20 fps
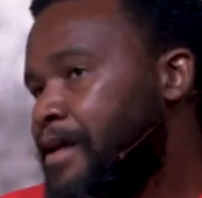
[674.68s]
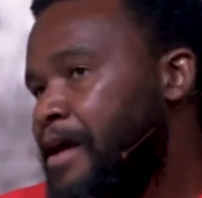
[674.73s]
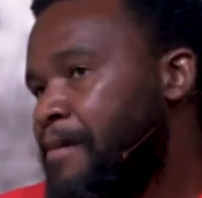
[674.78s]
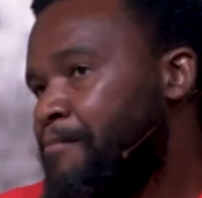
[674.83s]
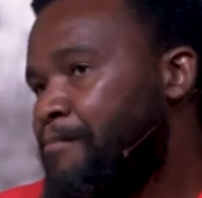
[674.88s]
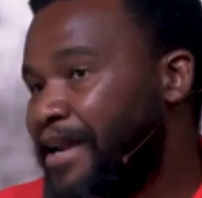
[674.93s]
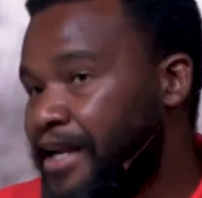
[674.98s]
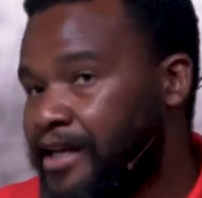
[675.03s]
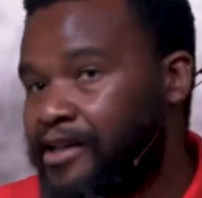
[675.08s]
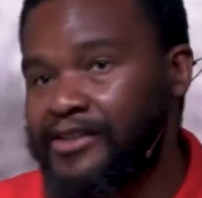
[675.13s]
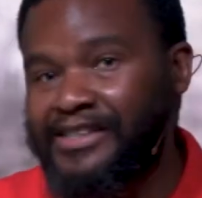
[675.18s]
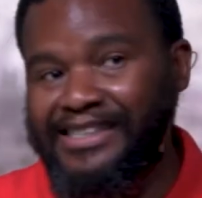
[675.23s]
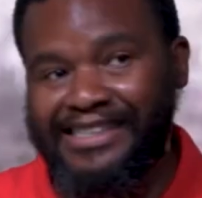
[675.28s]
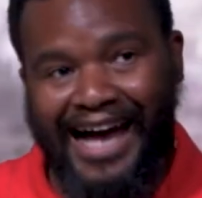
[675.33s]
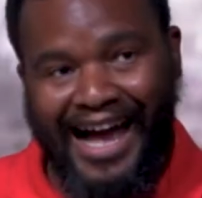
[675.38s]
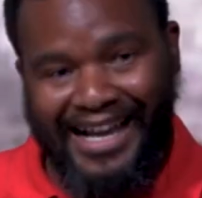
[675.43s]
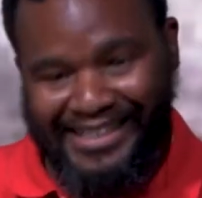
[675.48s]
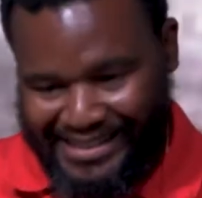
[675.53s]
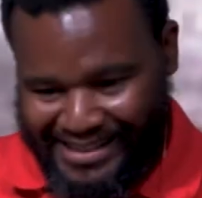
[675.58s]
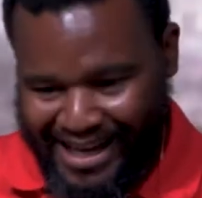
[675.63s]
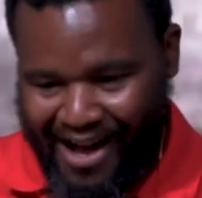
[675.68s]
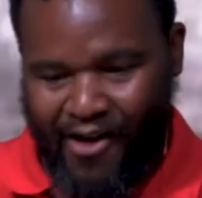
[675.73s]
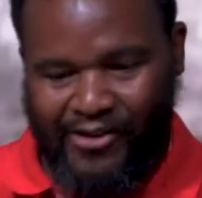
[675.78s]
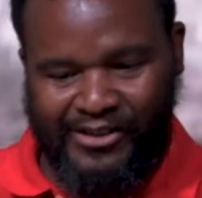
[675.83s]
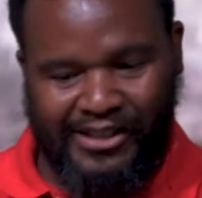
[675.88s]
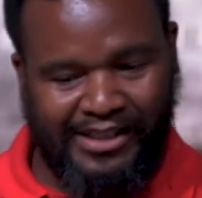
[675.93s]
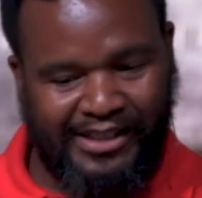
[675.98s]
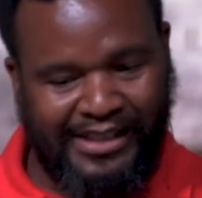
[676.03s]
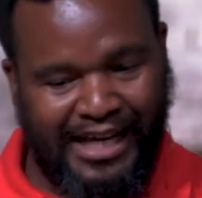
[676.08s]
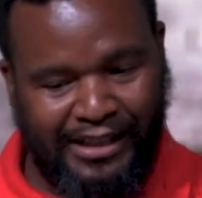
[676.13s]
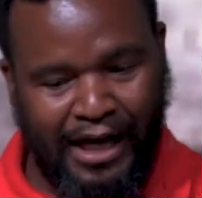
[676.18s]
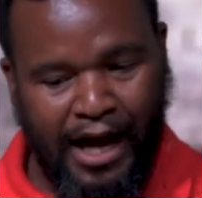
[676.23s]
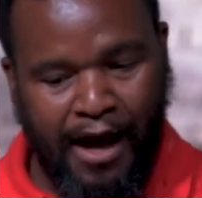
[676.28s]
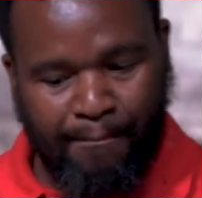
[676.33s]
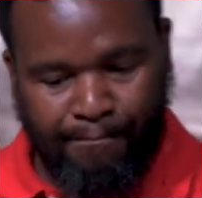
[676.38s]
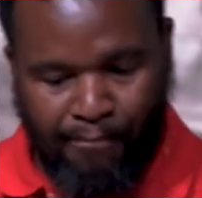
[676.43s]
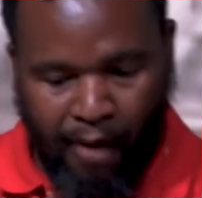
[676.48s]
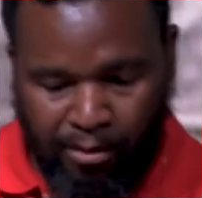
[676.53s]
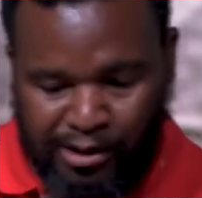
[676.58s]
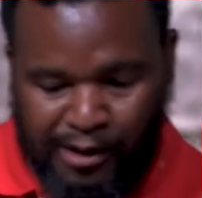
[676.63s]
Medical science tells us that
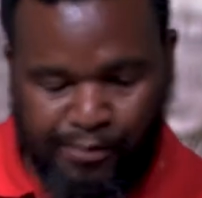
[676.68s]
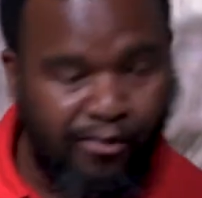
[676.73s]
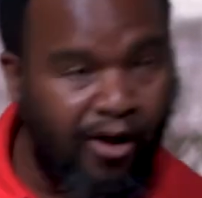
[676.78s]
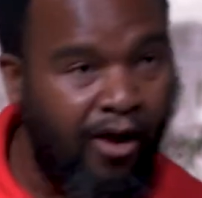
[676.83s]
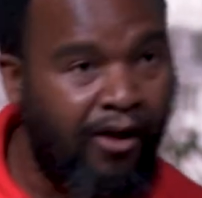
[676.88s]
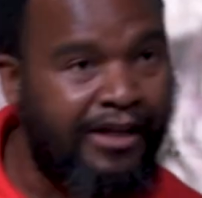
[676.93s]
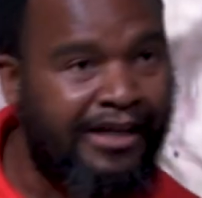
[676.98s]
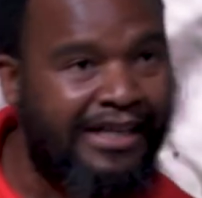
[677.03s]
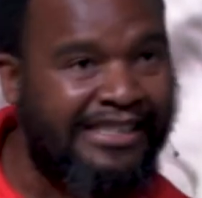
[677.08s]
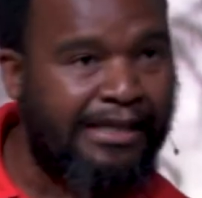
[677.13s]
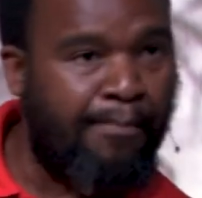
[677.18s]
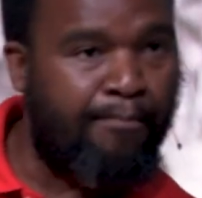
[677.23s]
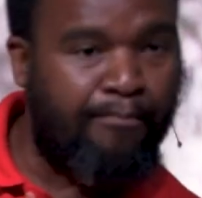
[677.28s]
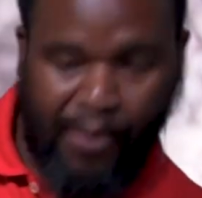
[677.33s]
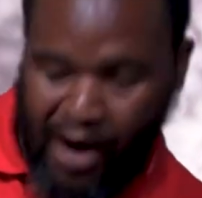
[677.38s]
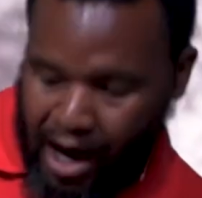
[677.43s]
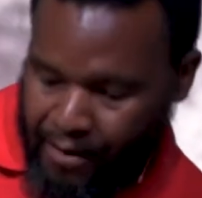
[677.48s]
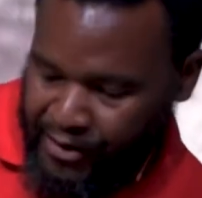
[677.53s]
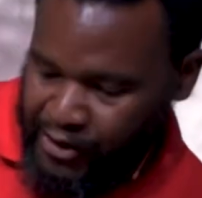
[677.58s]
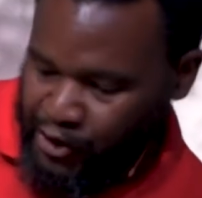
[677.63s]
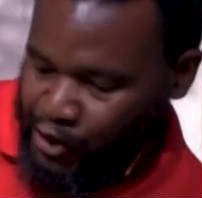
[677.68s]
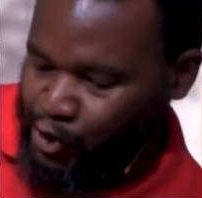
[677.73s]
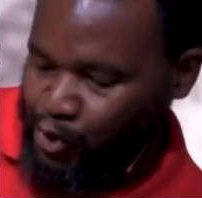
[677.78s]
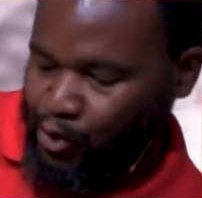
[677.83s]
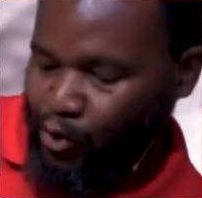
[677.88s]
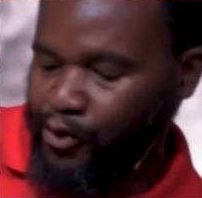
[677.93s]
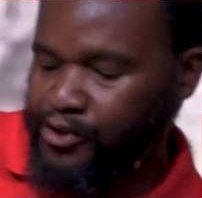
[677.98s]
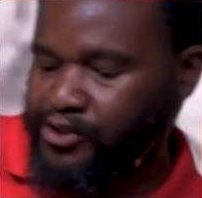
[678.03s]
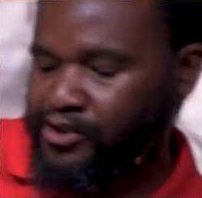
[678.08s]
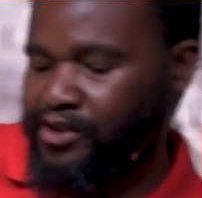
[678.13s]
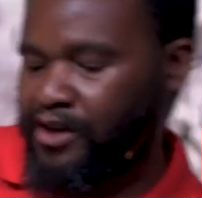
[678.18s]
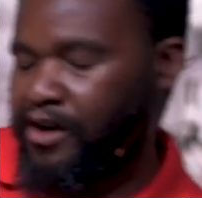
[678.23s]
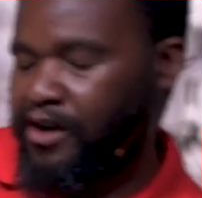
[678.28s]
mom's milk is a primary source